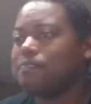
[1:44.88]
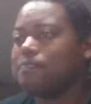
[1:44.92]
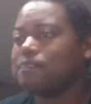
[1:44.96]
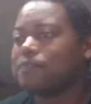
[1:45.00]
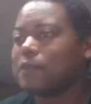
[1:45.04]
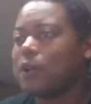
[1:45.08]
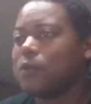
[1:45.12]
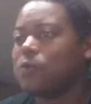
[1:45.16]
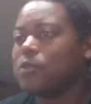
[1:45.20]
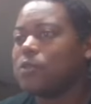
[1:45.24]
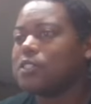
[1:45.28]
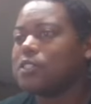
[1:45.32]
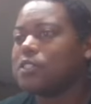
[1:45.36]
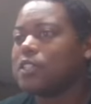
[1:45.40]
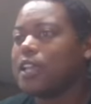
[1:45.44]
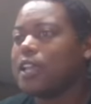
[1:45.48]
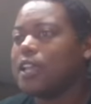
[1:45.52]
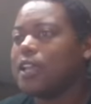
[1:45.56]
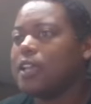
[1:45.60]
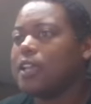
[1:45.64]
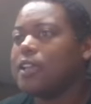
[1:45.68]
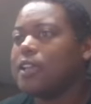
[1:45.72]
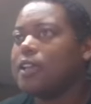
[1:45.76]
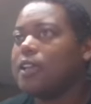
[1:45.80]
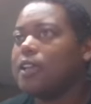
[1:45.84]
would
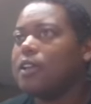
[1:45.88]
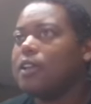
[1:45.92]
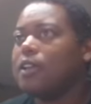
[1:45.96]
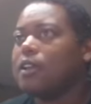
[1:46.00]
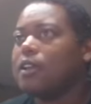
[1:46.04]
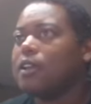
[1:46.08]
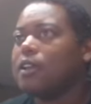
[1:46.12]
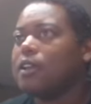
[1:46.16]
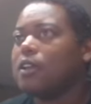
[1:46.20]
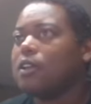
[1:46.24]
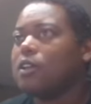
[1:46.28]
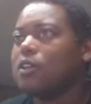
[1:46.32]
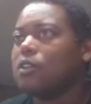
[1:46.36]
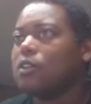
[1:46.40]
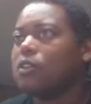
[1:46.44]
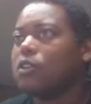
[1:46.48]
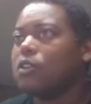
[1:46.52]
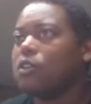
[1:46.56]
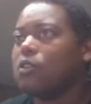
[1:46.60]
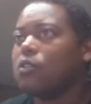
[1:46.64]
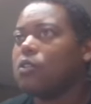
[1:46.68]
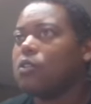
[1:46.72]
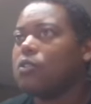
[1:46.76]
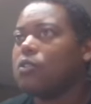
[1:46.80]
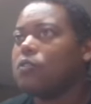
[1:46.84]
say
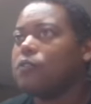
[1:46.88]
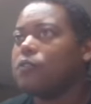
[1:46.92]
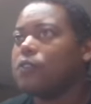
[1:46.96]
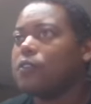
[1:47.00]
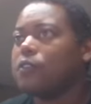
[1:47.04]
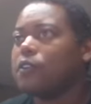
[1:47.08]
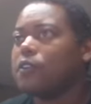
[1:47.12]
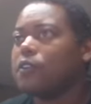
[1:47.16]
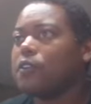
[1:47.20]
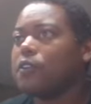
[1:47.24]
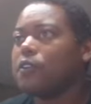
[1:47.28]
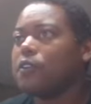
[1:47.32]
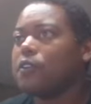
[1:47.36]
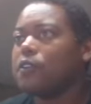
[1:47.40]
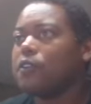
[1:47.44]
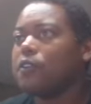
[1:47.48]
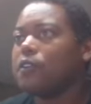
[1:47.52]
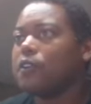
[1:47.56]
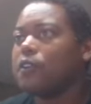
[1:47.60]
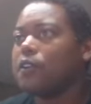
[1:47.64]
go over